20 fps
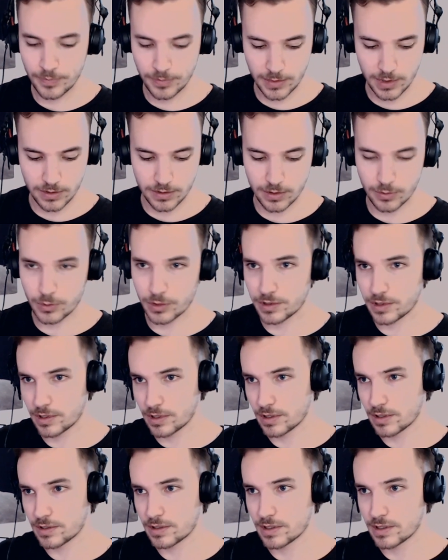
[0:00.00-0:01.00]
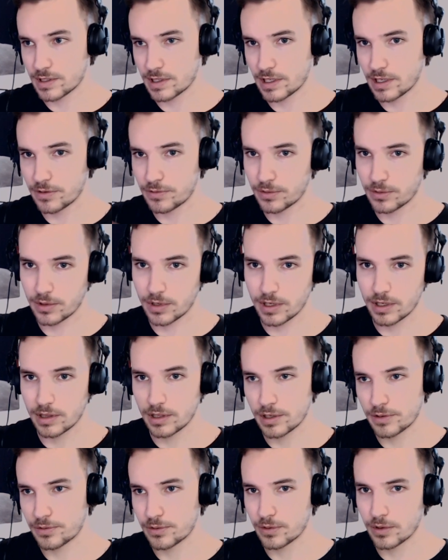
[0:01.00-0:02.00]
So I'm watching, it says left,
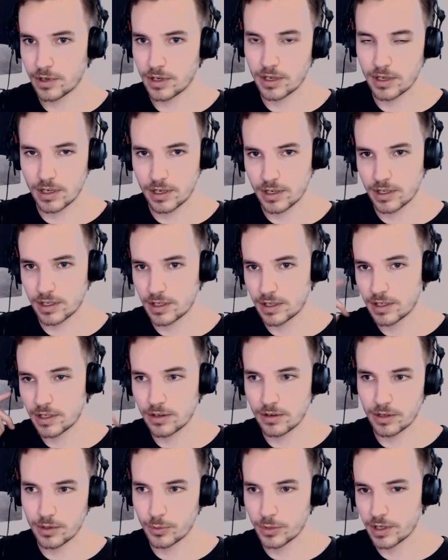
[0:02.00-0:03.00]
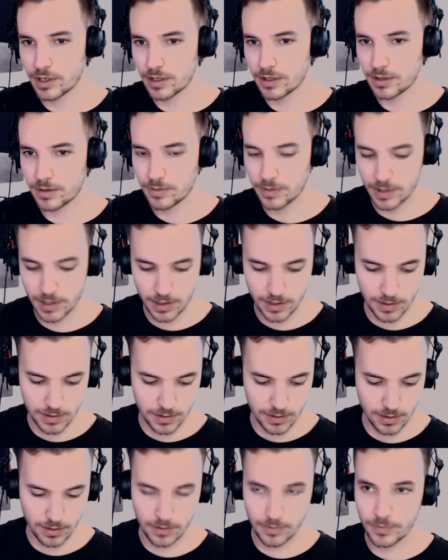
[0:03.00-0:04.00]
right, and I can hear it in my ears.
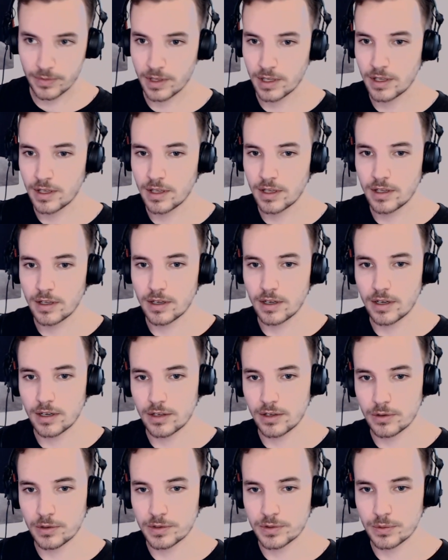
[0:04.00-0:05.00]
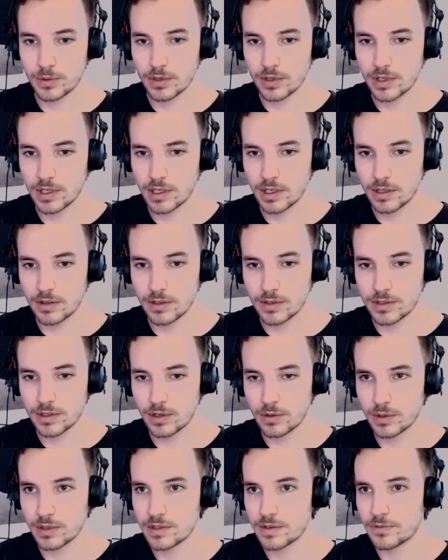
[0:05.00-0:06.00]
So I know it's working, and there's
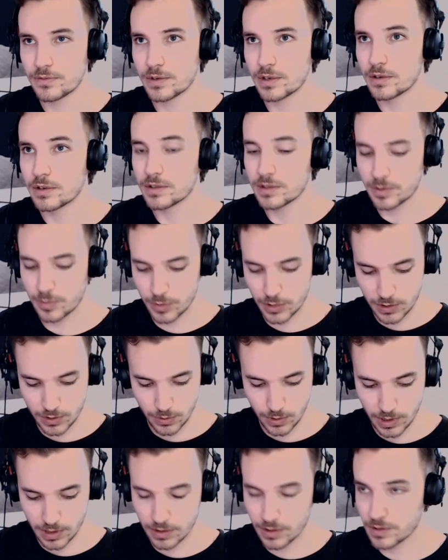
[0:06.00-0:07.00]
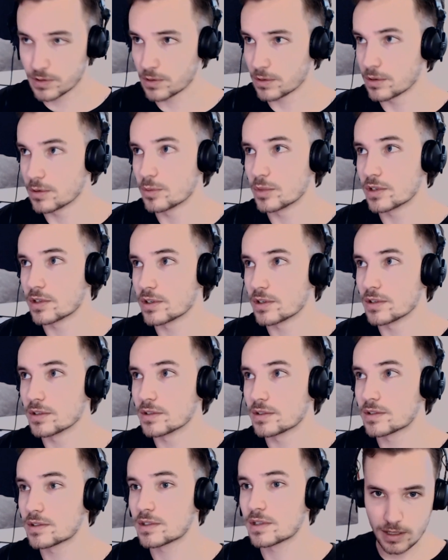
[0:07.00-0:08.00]
no interference between the two,
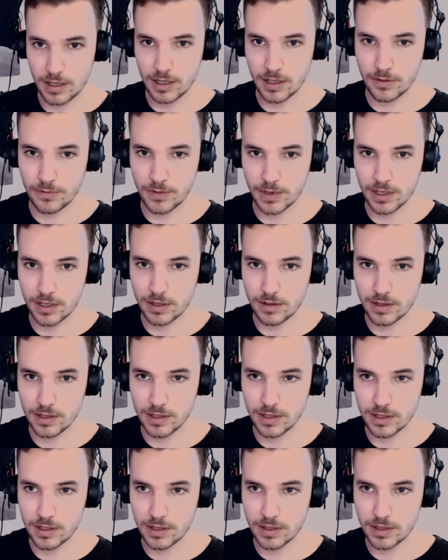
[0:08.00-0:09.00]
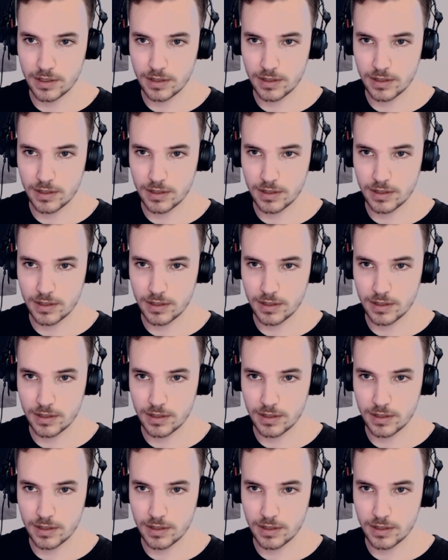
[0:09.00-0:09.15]
because if any of the